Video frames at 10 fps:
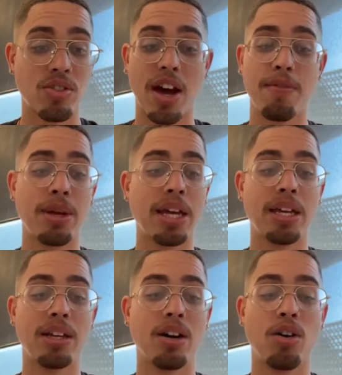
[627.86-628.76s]
So I've
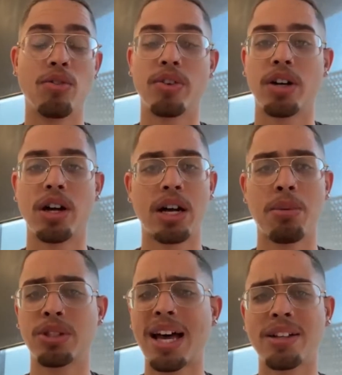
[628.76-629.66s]
made over a
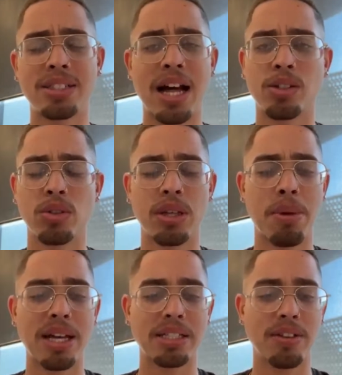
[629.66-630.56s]
couple $1,000s with
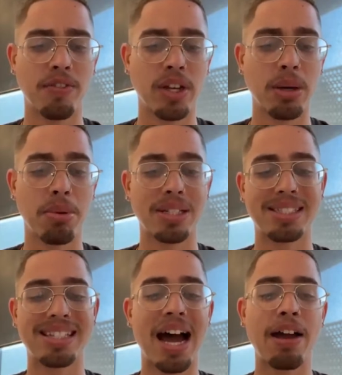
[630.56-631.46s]
them as an affiliate. But
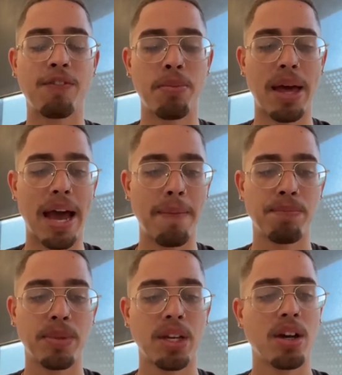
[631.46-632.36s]
aside from
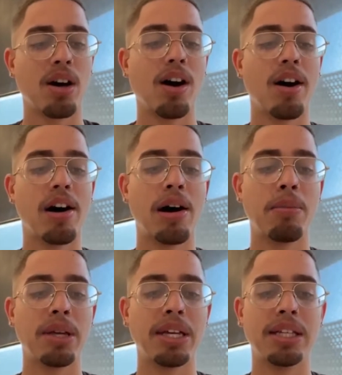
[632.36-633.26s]
that,
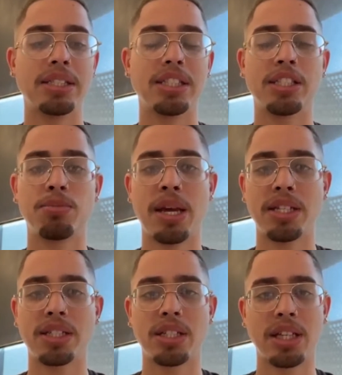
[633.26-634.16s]
this is
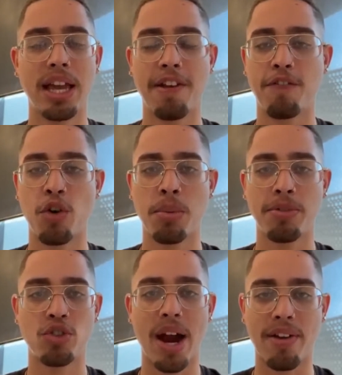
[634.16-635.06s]
basically a form
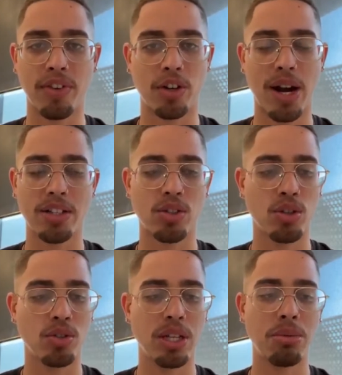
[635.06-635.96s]
of traffic, right? So
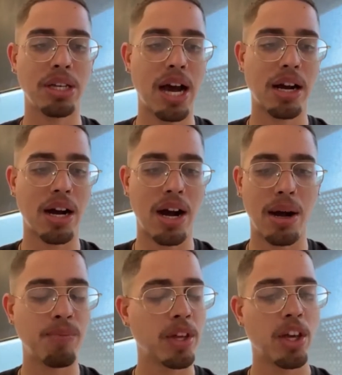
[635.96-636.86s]

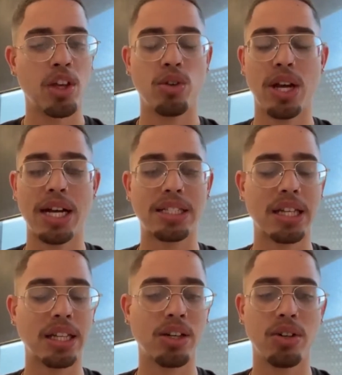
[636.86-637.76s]
udemy.com, you guys
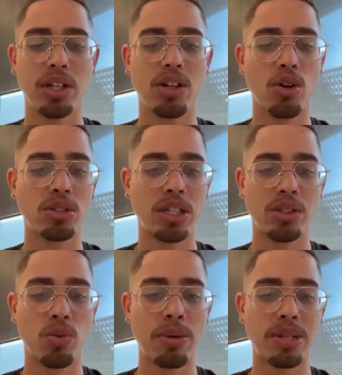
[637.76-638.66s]
can literally go to
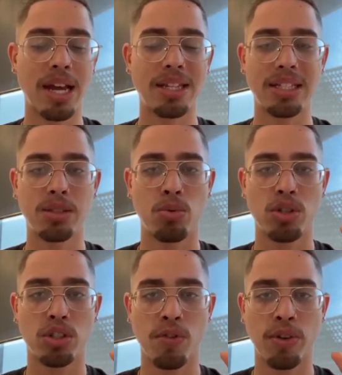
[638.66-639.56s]
this website, and this is
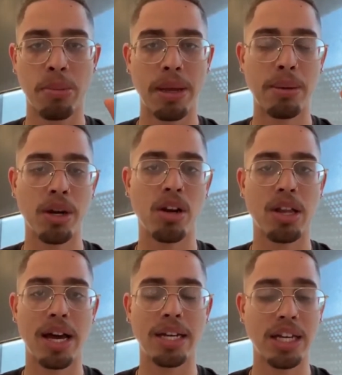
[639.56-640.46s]
more so for the make money
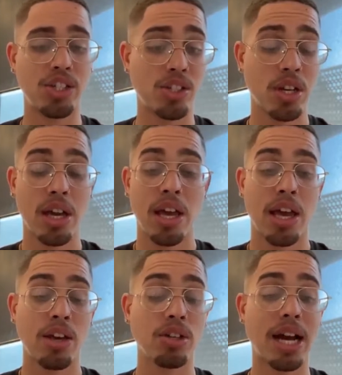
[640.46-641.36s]
online niche.
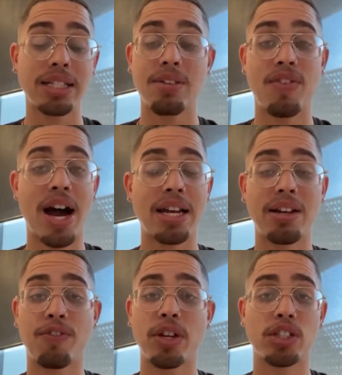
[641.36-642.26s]
You guys can find
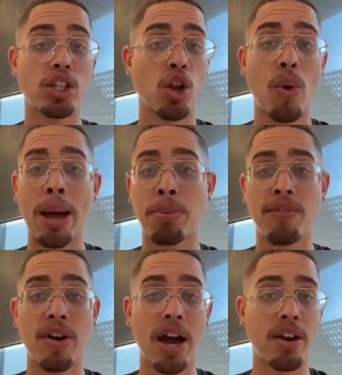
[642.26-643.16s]
different solo ad
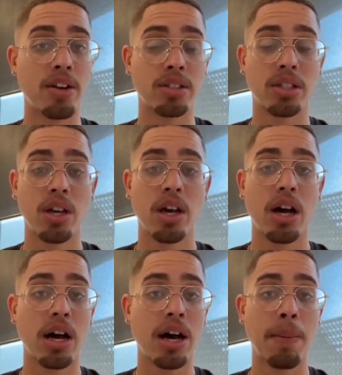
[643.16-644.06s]
providers.
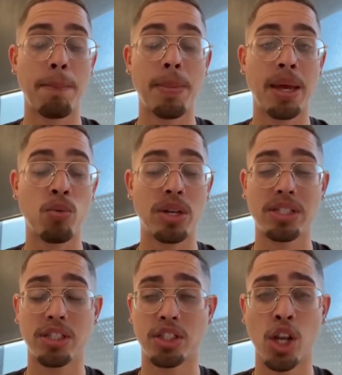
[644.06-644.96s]
And what
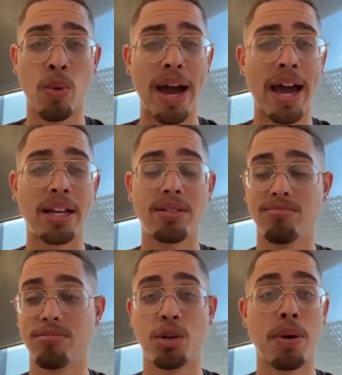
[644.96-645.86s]
is a solo
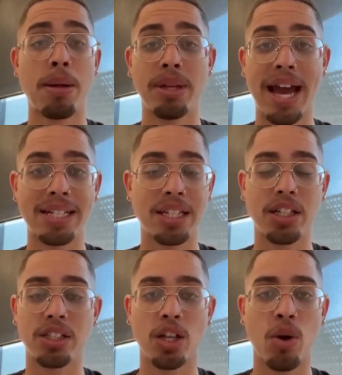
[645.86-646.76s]
ad? You're probably asking.
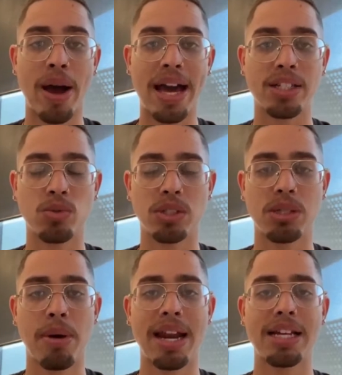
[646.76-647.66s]
A solo ad is when
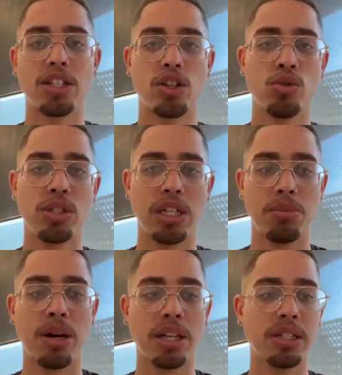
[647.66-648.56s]
somebody has a huge
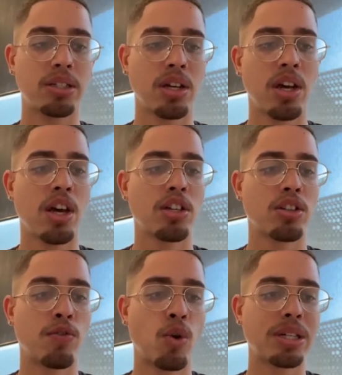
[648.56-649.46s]
email list.
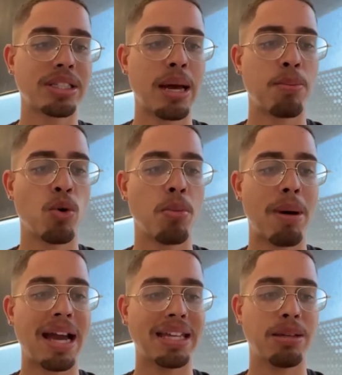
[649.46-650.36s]
So for example,
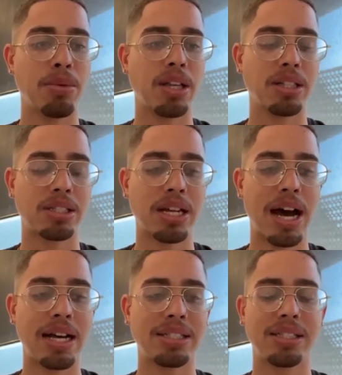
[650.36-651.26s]
my email list
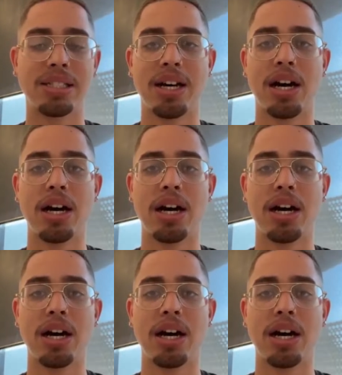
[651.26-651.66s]
size is